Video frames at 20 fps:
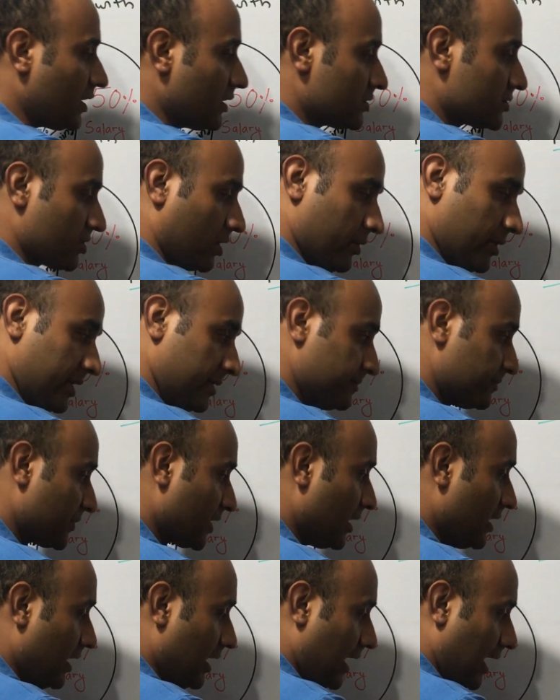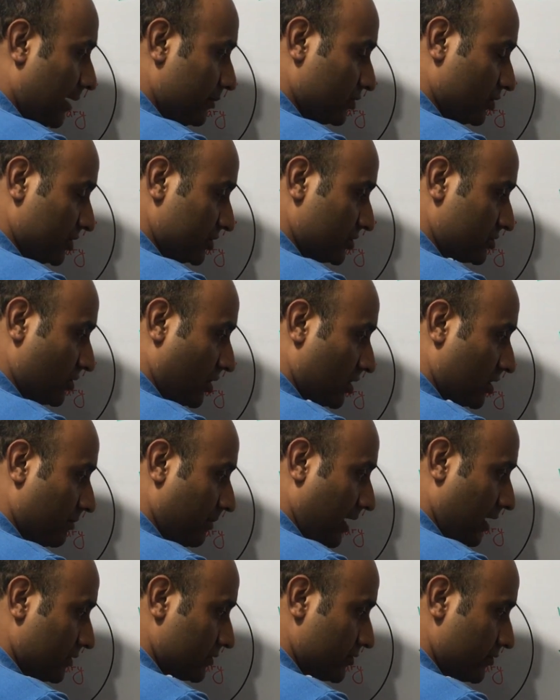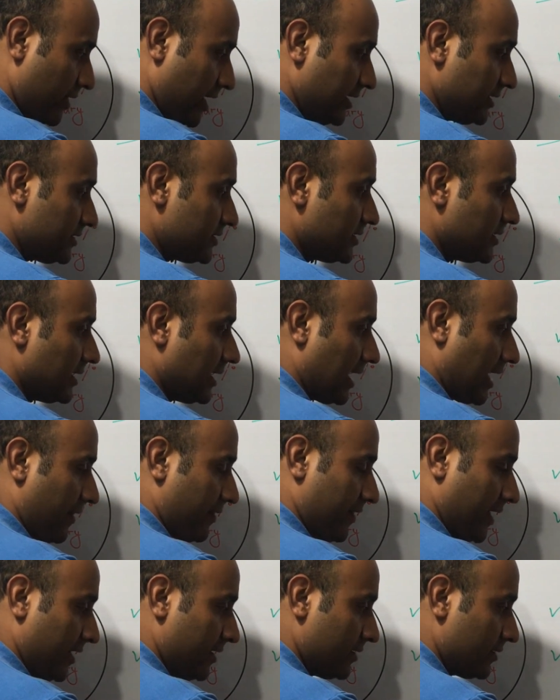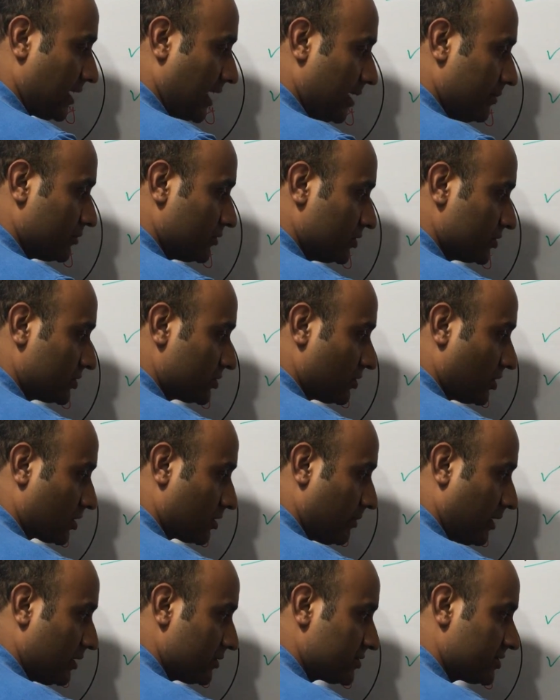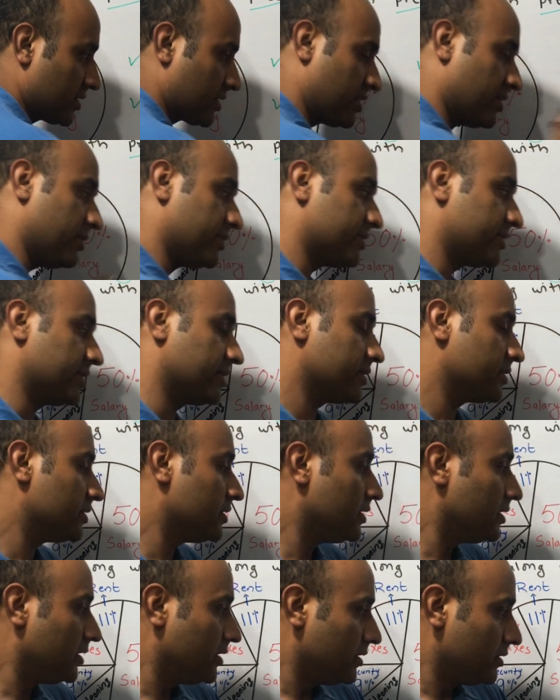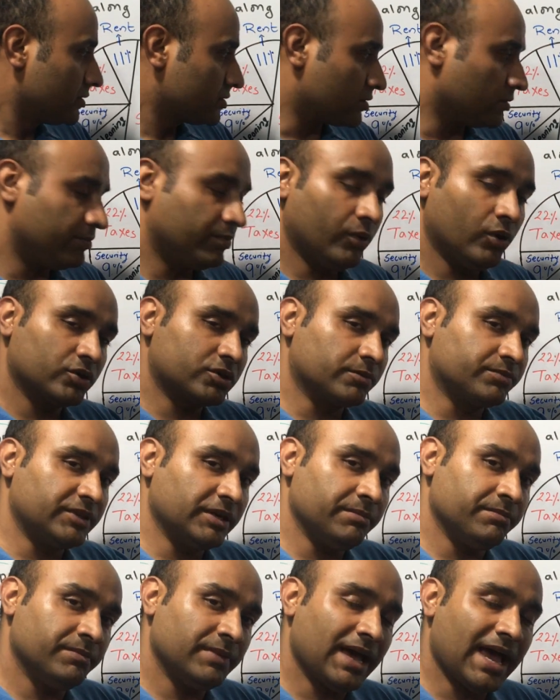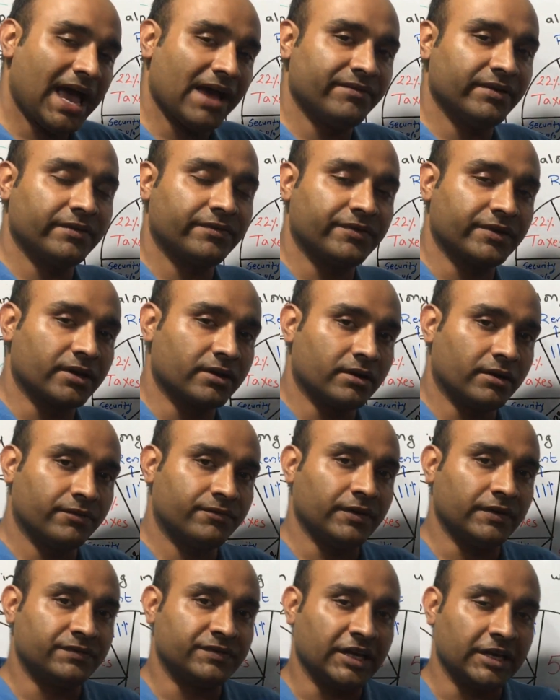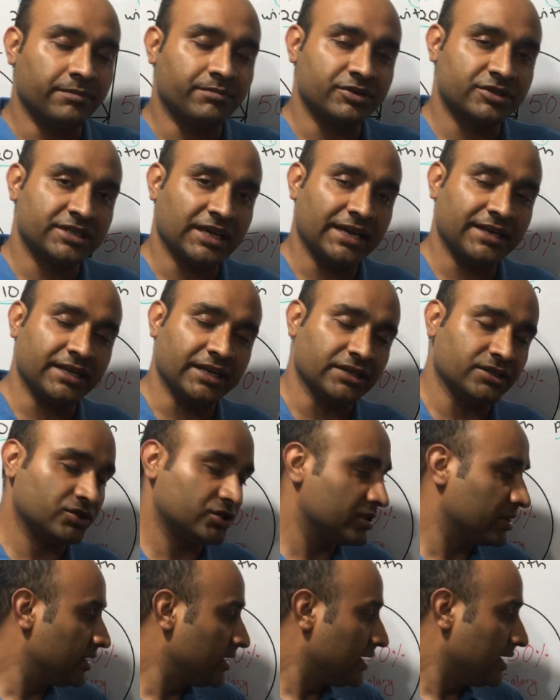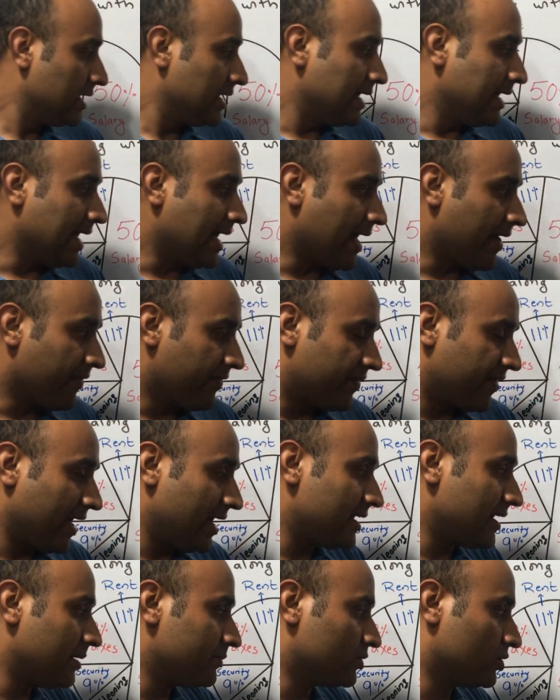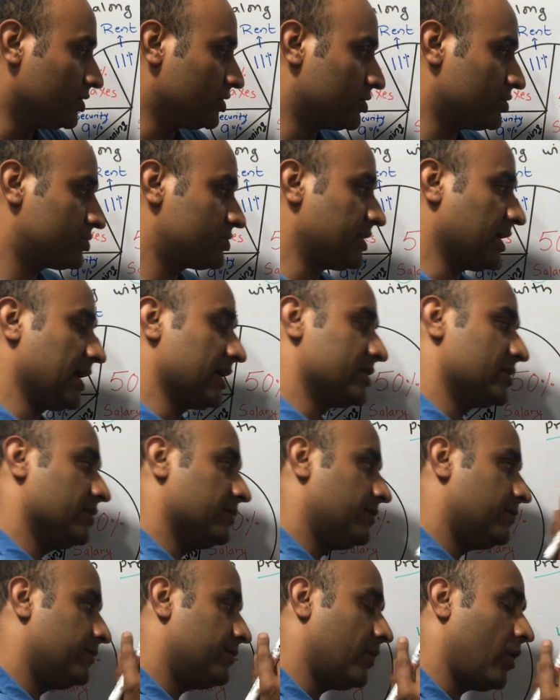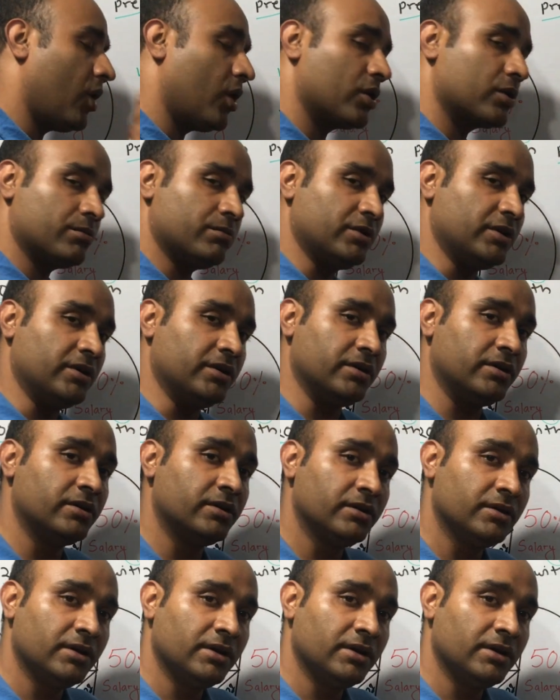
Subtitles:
sorry, I'm going to talk about rent and then I'm going to talk about security. So both of them have a figure of 15% each. And then I'm going to say the former,